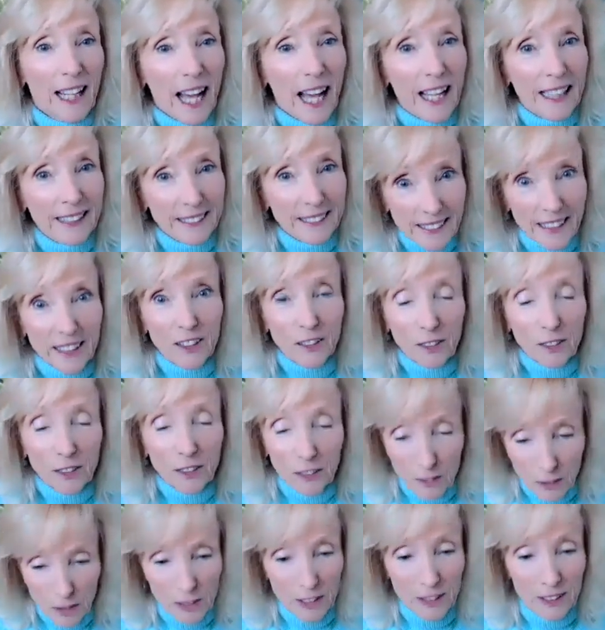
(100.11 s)
I
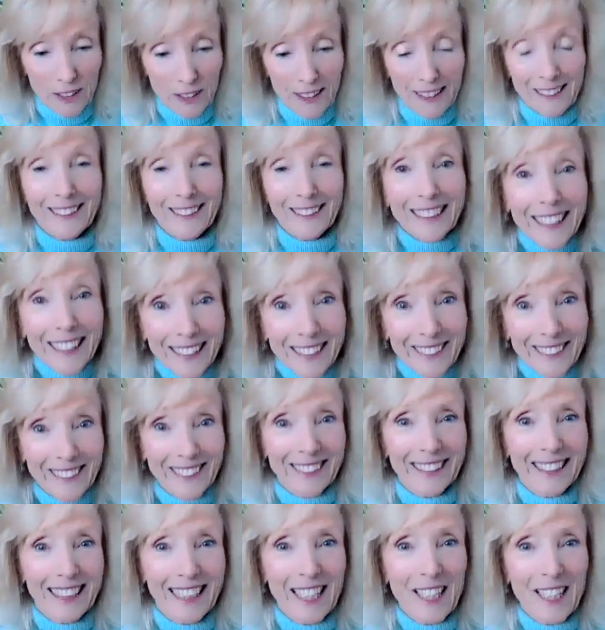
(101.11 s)
literally,
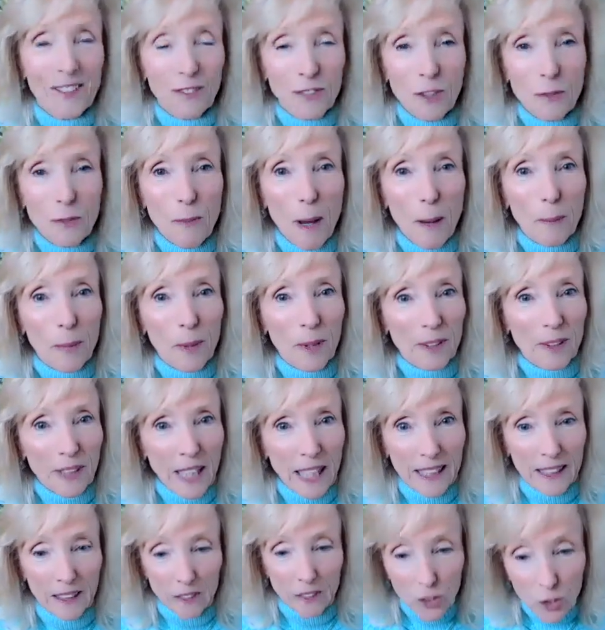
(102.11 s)
literally remember
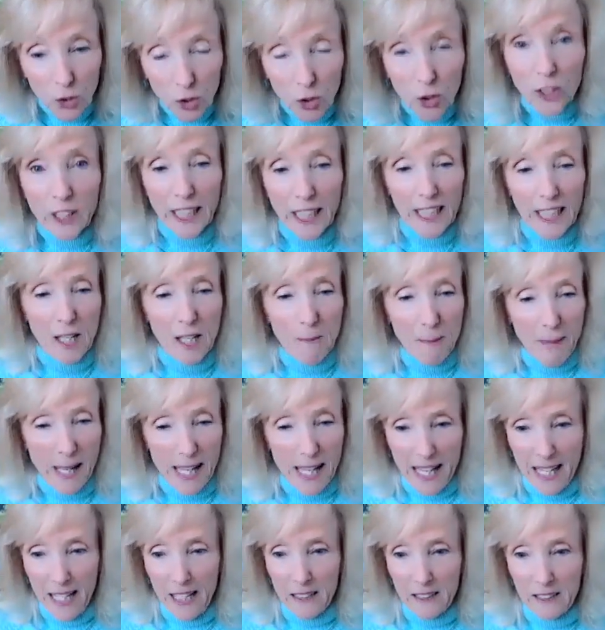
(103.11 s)
like looking at
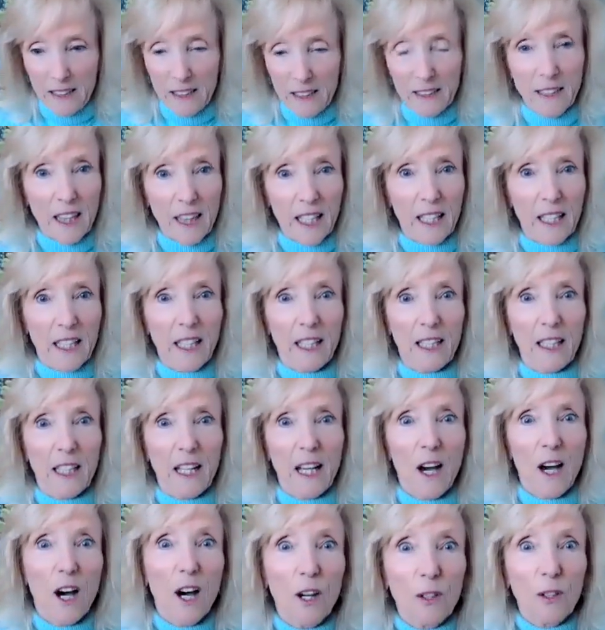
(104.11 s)
my hands and thinking,